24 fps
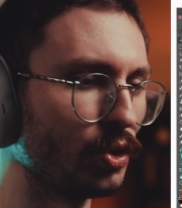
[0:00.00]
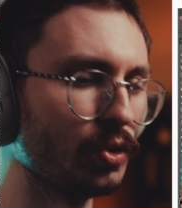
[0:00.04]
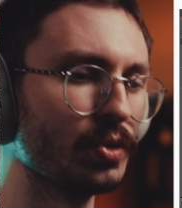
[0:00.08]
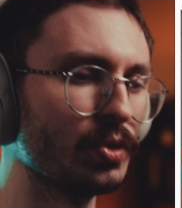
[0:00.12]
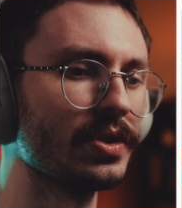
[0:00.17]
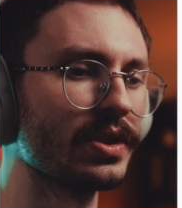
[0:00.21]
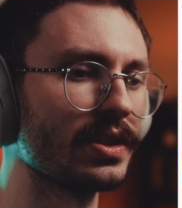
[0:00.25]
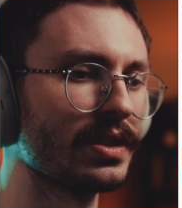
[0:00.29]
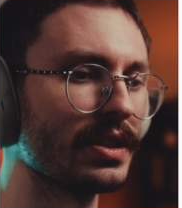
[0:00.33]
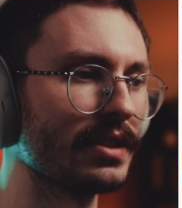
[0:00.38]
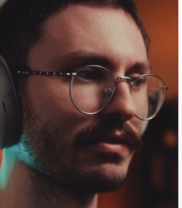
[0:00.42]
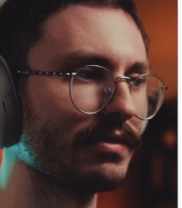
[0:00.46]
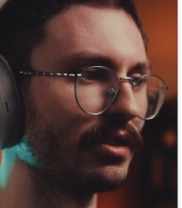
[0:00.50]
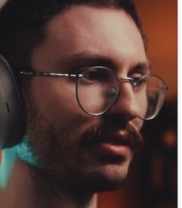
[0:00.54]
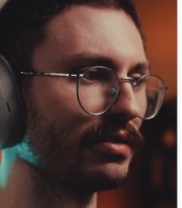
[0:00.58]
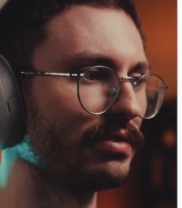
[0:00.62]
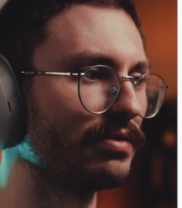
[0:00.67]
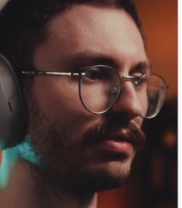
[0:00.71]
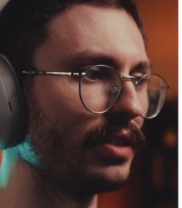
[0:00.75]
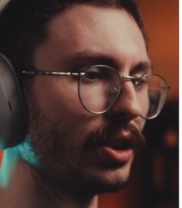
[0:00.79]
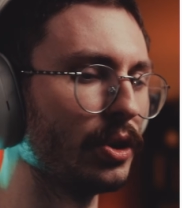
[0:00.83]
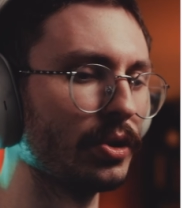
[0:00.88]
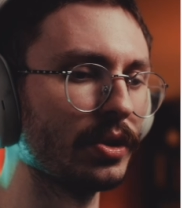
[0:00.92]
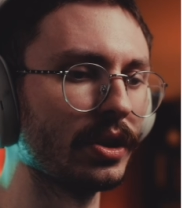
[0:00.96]
a different
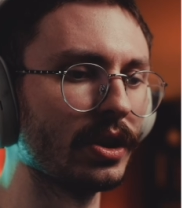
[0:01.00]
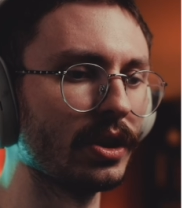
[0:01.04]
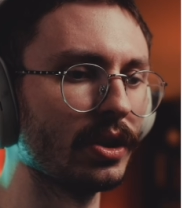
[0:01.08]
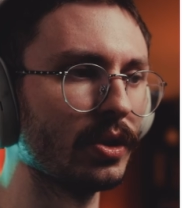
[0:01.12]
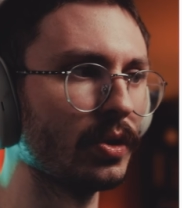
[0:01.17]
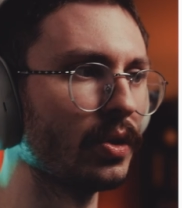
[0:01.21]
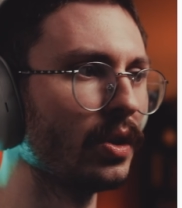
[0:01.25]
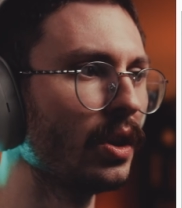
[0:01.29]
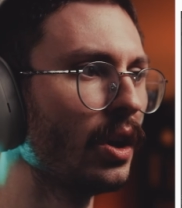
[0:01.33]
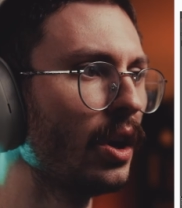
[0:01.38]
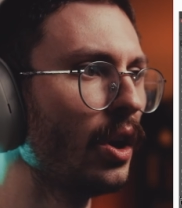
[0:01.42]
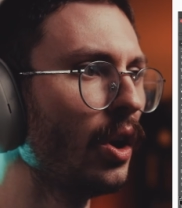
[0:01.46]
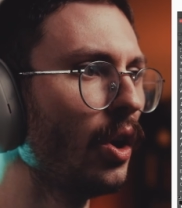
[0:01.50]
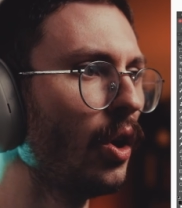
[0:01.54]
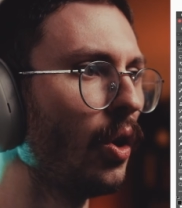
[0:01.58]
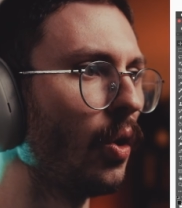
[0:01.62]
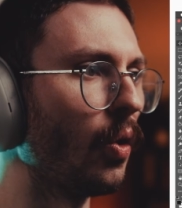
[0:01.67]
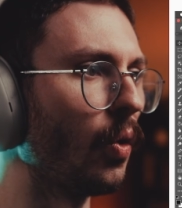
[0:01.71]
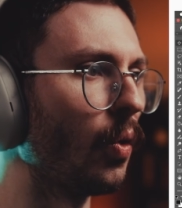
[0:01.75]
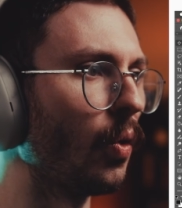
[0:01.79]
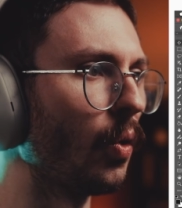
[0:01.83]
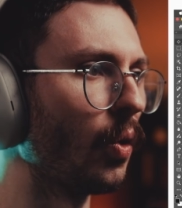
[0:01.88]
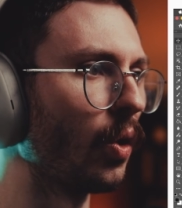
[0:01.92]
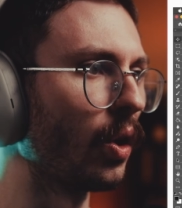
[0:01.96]
photo,
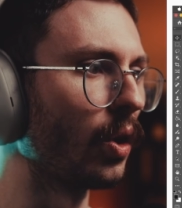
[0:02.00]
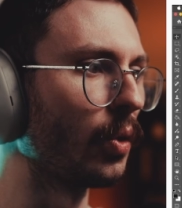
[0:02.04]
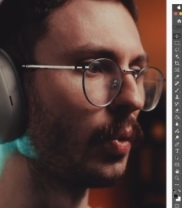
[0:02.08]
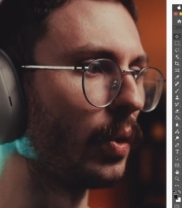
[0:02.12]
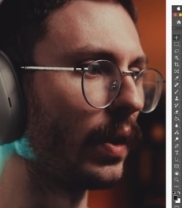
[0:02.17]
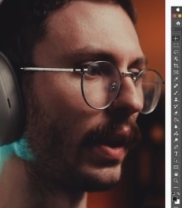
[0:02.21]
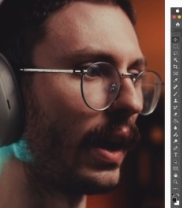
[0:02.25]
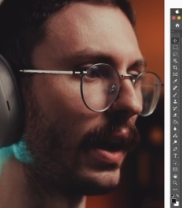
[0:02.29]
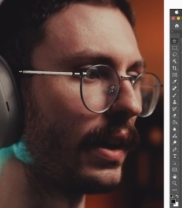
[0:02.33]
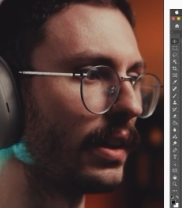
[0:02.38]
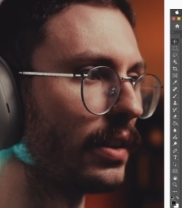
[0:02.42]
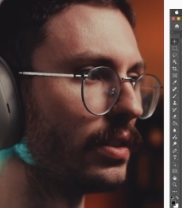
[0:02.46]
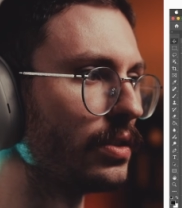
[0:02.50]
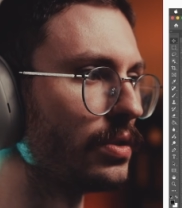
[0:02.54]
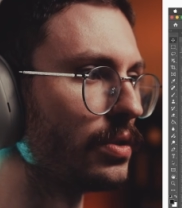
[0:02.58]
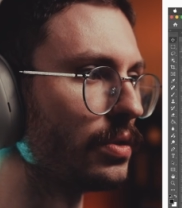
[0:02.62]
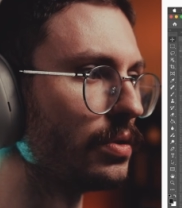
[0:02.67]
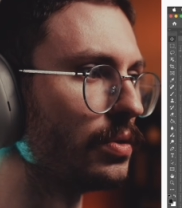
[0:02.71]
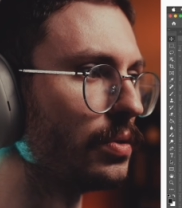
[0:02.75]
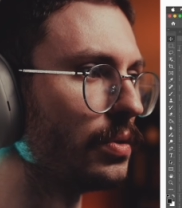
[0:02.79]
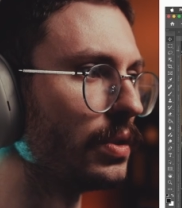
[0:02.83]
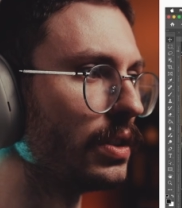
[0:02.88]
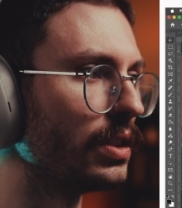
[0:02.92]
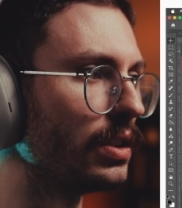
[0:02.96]
or what I can do
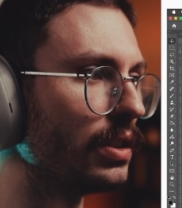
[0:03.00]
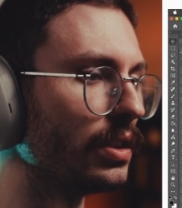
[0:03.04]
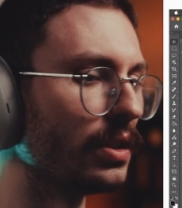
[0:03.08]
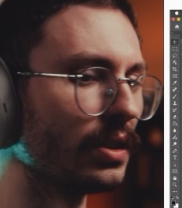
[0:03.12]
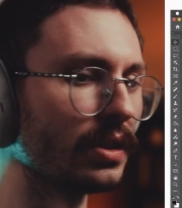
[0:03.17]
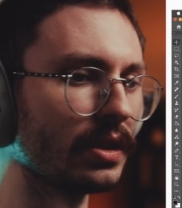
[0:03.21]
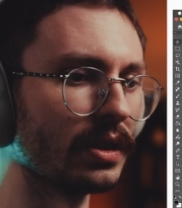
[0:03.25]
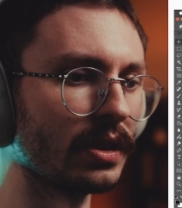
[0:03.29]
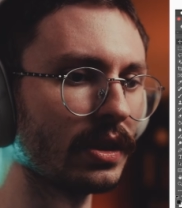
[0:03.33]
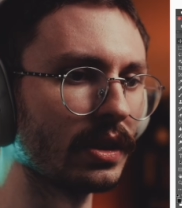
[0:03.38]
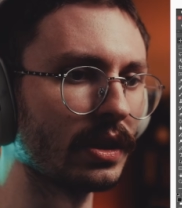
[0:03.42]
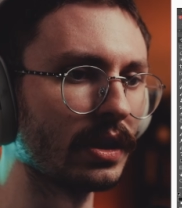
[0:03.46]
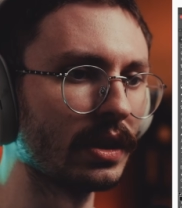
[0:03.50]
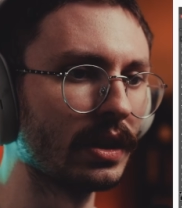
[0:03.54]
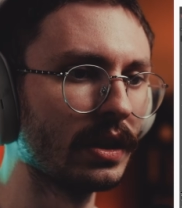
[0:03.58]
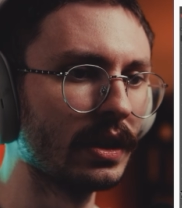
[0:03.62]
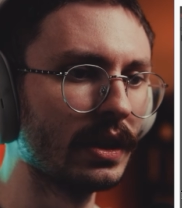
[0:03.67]
here.